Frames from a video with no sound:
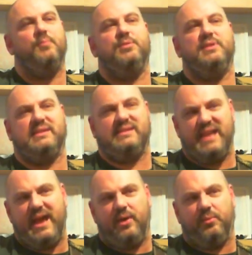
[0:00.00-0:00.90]
with a
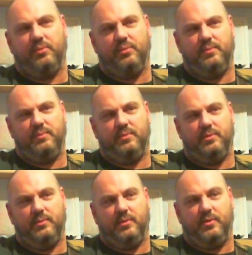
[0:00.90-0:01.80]
down
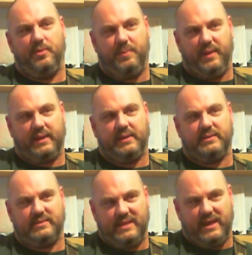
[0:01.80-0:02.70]
on the pick, a
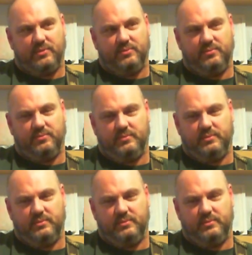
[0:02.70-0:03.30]
down